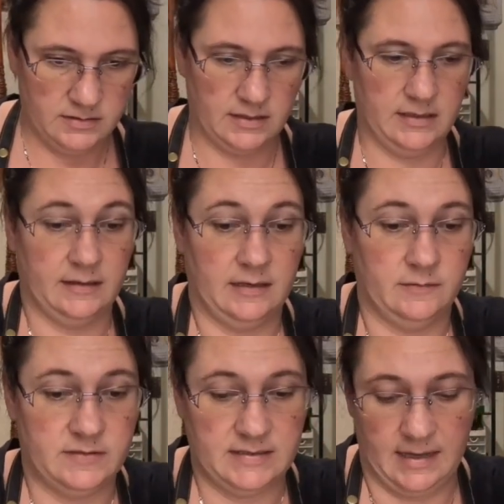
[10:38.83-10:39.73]
to get
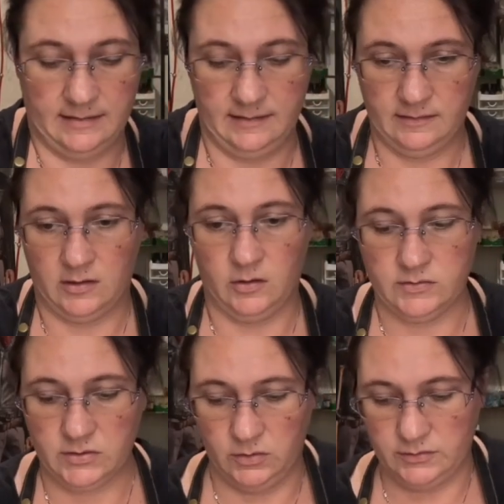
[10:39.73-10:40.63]
them setting. The
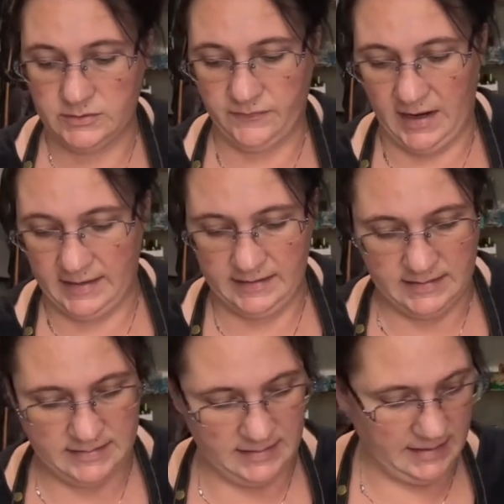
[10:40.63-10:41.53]
coaster holder's fine. It
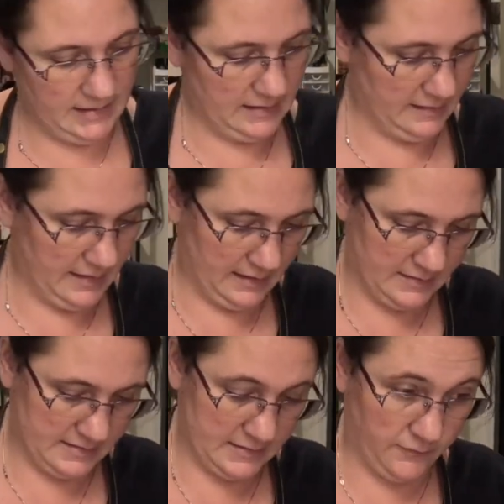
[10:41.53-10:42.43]
doesn't need anything
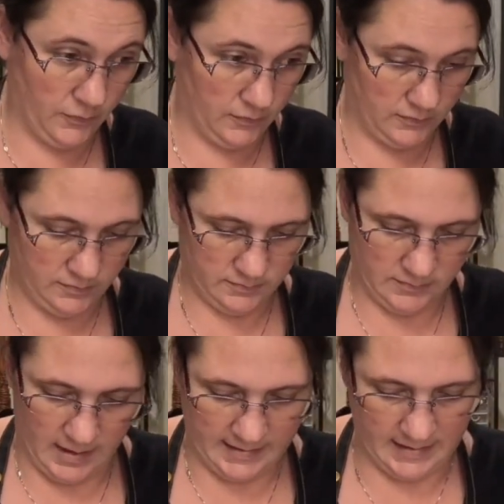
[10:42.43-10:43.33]
because it's full.
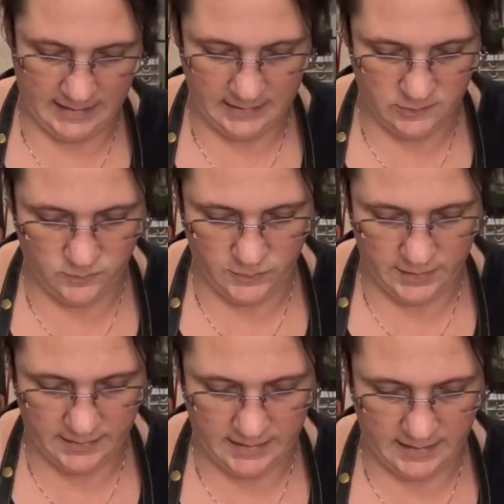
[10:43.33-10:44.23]
I can't get no more
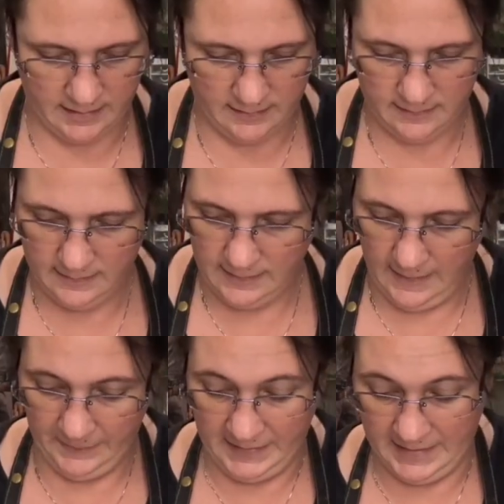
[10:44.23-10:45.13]
on that.
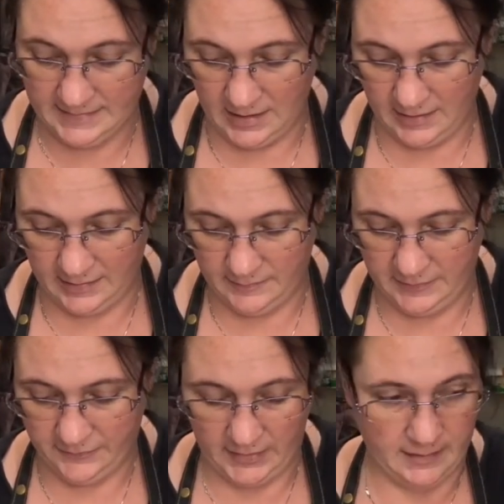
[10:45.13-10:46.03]
These are going to
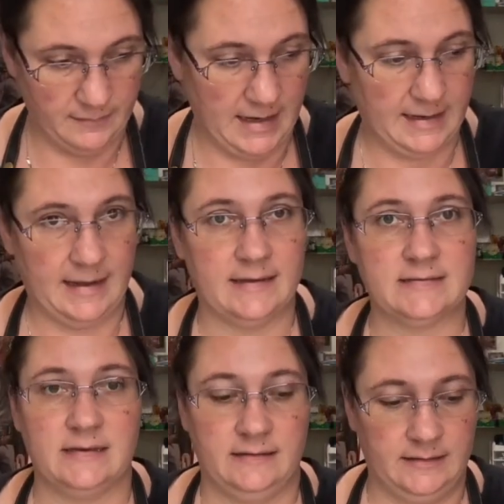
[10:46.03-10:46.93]
be freaking
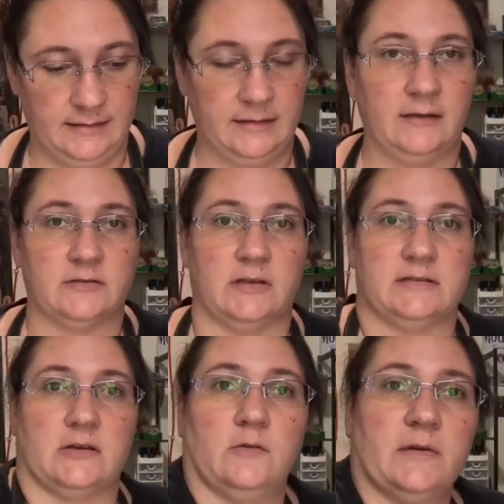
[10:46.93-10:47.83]
badass. So
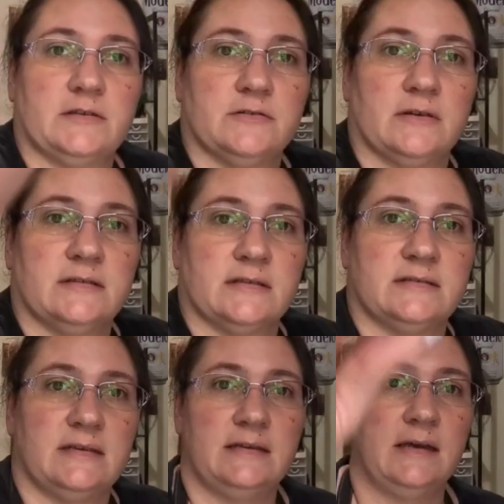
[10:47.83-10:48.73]
let's go. Make sure you guys can
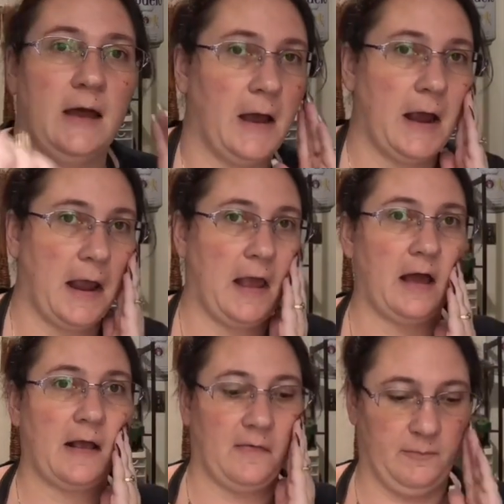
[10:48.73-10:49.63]
see.
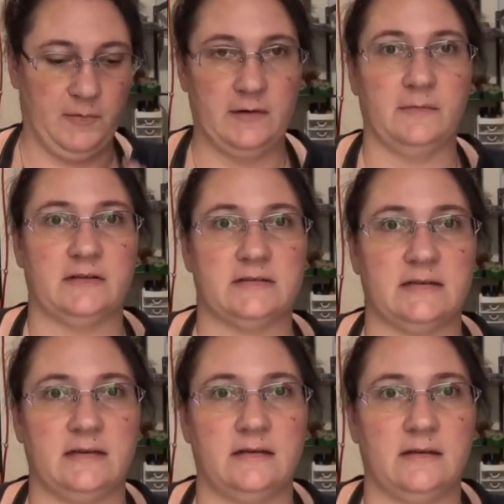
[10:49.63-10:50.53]
Y'all can pretty much
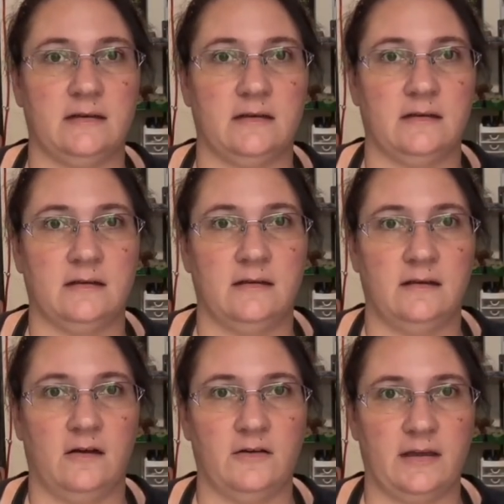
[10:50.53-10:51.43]
see.
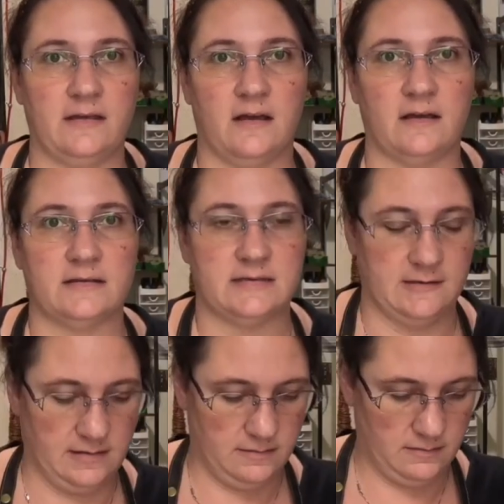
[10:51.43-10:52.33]
Oh, yeah, y'all can
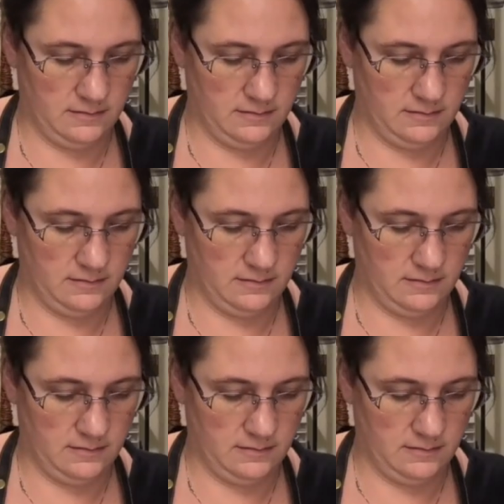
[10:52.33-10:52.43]
see.